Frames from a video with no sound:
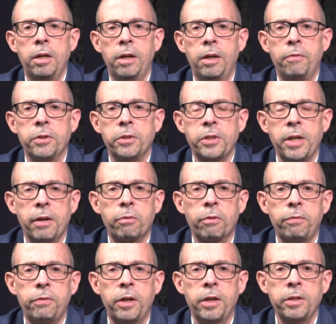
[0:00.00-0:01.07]
of the
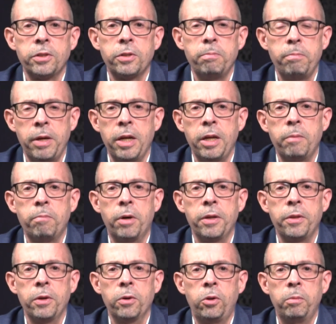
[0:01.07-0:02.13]
sacrifice made by
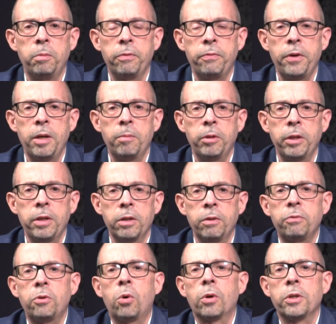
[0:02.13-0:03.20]
the Ulma family?
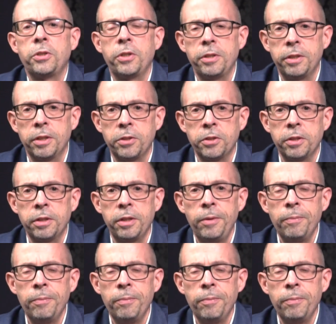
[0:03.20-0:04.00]
Of course it doesn't.